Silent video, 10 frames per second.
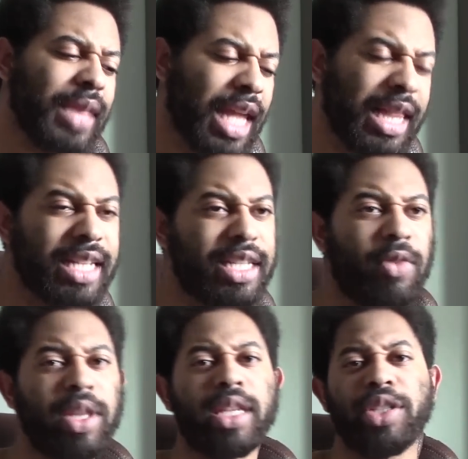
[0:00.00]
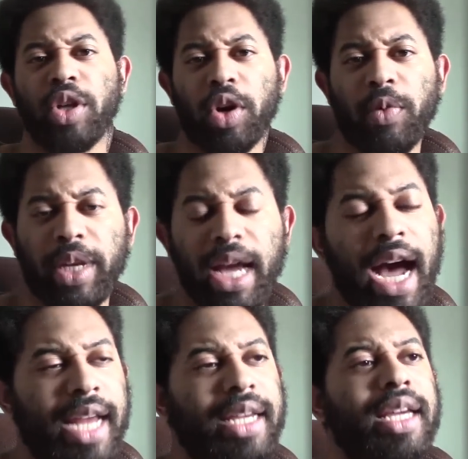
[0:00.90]
And that's not really the Joker we
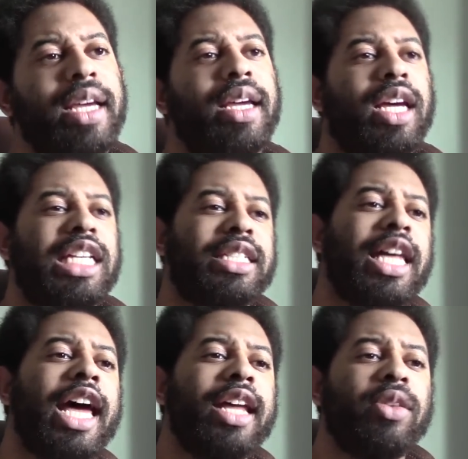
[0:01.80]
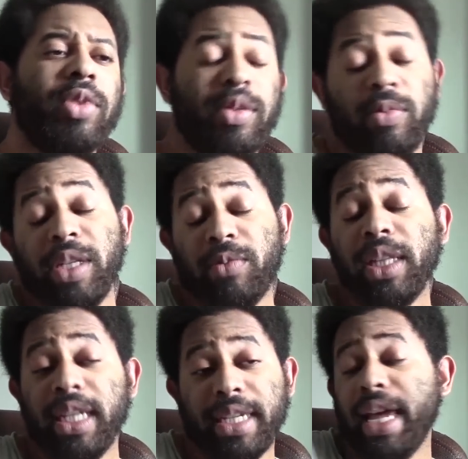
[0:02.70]
got. Instead, we
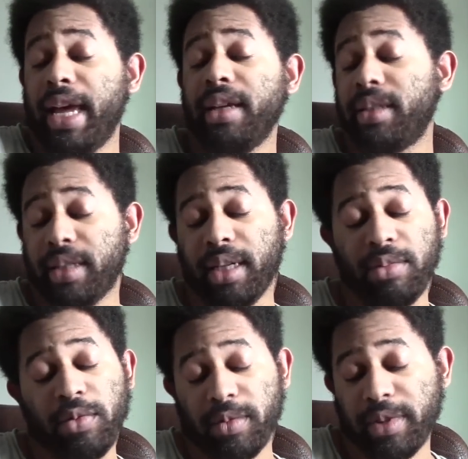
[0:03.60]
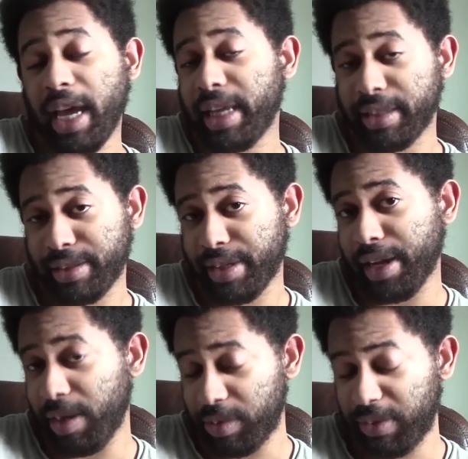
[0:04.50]
really did, and I'm not saying this to
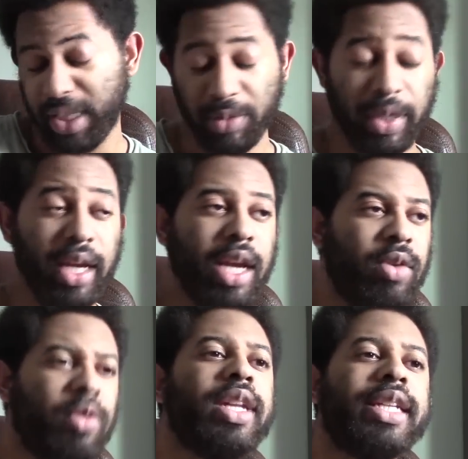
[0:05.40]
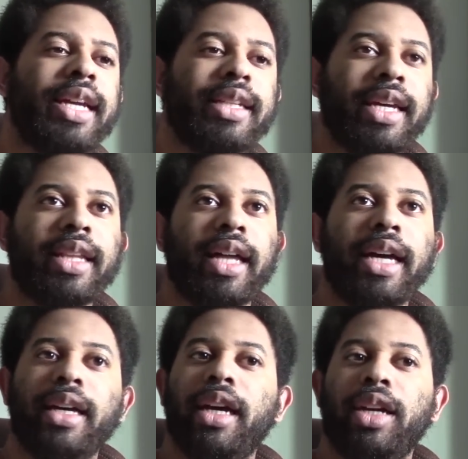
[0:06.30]
hide anyone's feelings, but we really did get
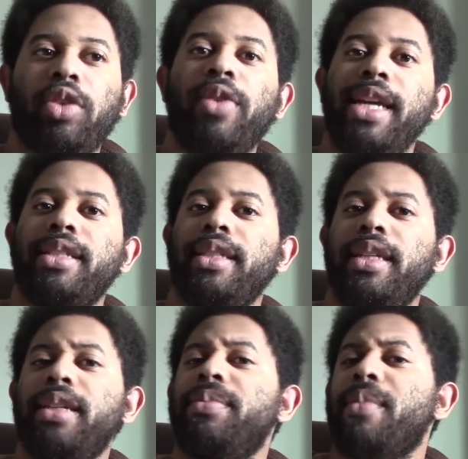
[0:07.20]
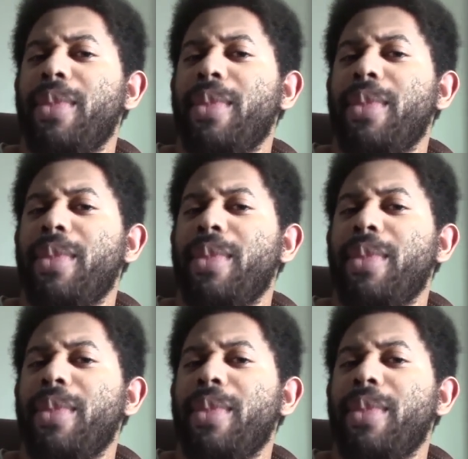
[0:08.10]
like a crazy